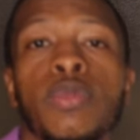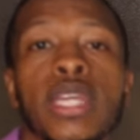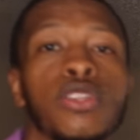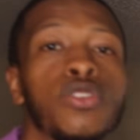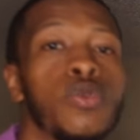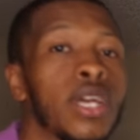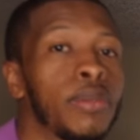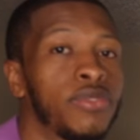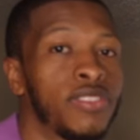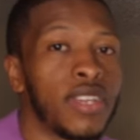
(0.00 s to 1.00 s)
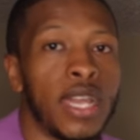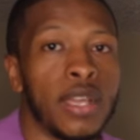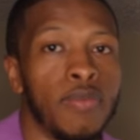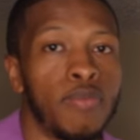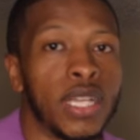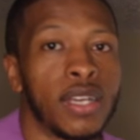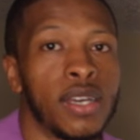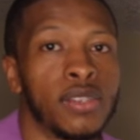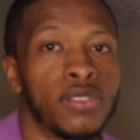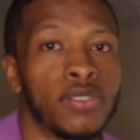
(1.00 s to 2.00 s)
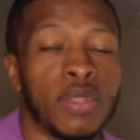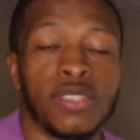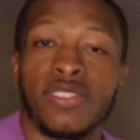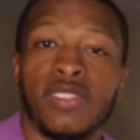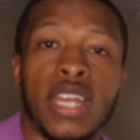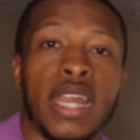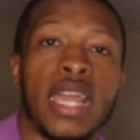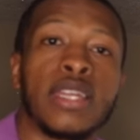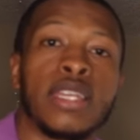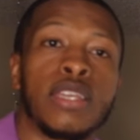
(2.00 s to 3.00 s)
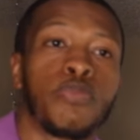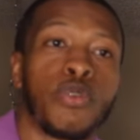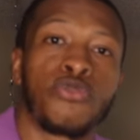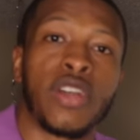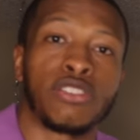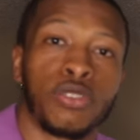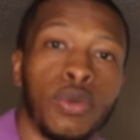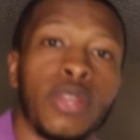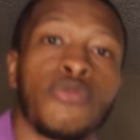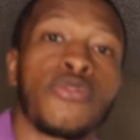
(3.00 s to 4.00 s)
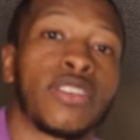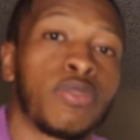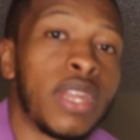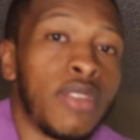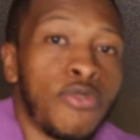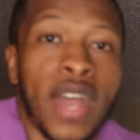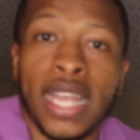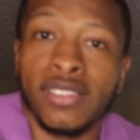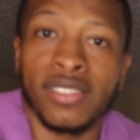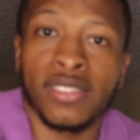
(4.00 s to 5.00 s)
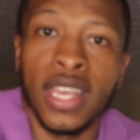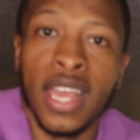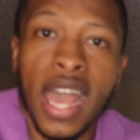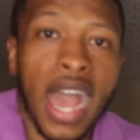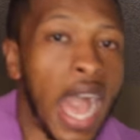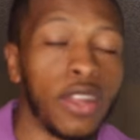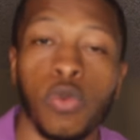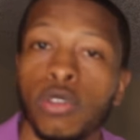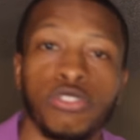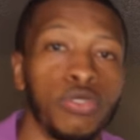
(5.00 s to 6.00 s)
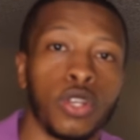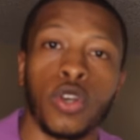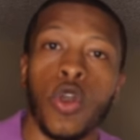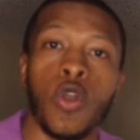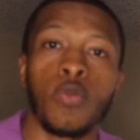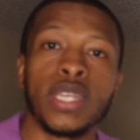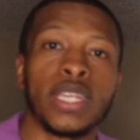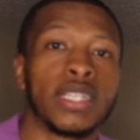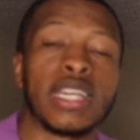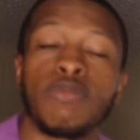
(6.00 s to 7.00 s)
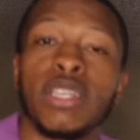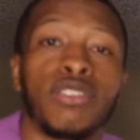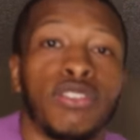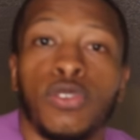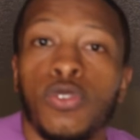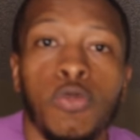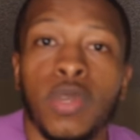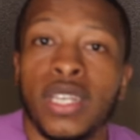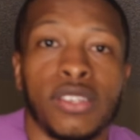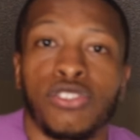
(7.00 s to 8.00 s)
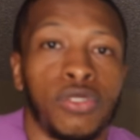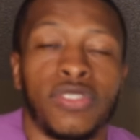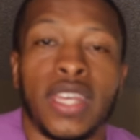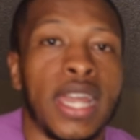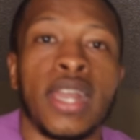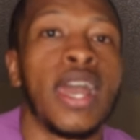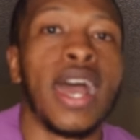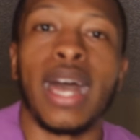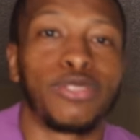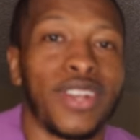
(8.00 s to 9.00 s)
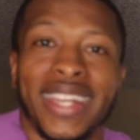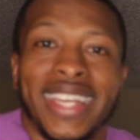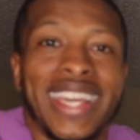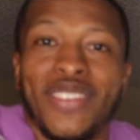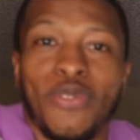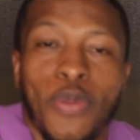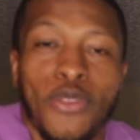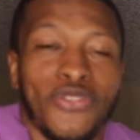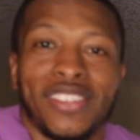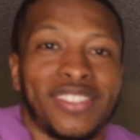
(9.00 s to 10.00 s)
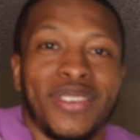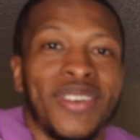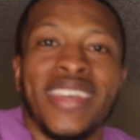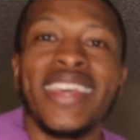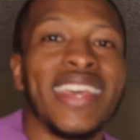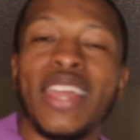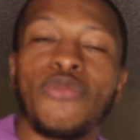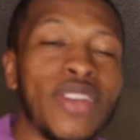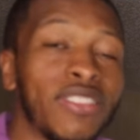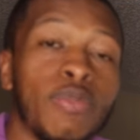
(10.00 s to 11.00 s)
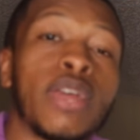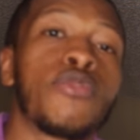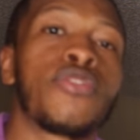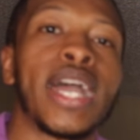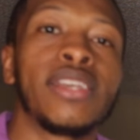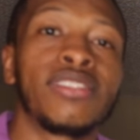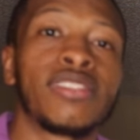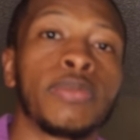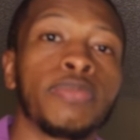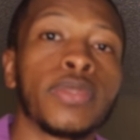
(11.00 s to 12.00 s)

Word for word: me and do what I'm saying because this is not any professional investment advice. I don't want you to call me and get me sued because you're saying I'm trying to give you professional investment advice.